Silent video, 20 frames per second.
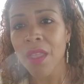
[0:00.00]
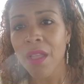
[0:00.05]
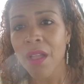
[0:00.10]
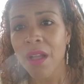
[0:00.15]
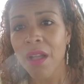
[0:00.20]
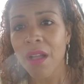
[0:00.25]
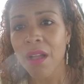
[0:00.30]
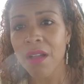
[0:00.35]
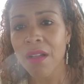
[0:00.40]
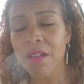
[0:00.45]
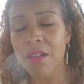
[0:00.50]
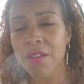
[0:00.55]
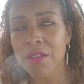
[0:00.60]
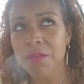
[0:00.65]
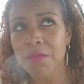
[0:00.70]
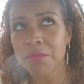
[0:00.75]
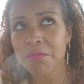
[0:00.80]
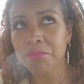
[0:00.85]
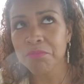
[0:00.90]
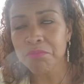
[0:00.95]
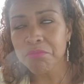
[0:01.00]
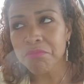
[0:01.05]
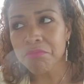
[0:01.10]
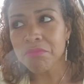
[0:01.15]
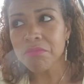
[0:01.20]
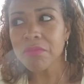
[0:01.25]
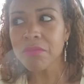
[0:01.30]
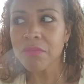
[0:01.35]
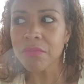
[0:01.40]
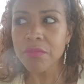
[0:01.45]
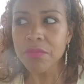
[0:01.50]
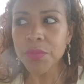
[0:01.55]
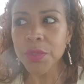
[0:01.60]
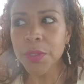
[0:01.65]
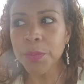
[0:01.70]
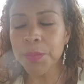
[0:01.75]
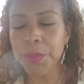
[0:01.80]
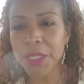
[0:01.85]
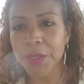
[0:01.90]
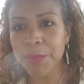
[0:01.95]

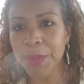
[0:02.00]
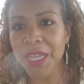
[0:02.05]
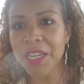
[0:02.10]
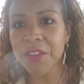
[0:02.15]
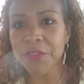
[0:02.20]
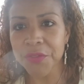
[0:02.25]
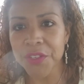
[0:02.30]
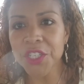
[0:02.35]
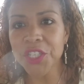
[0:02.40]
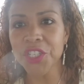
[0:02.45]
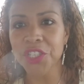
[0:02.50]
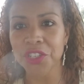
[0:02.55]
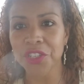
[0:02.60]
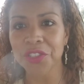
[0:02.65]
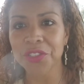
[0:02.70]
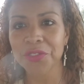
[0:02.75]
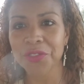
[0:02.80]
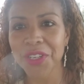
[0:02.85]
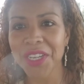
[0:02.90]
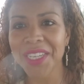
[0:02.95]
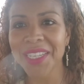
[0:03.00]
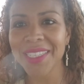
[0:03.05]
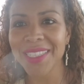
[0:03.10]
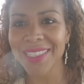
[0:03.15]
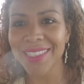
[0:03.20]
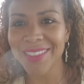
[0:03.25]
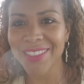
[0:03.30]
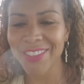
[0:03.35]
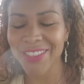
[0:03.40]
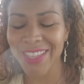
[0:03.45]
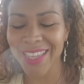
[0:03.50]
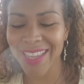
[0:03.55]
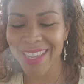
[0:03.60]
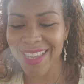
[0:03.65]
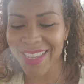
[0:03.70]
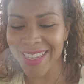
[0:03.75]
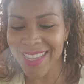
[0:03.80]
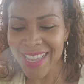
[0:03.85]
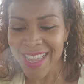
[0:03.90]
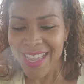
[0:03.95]
would be beneficial, right?
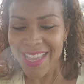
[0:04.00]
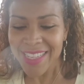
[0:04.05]
Okay.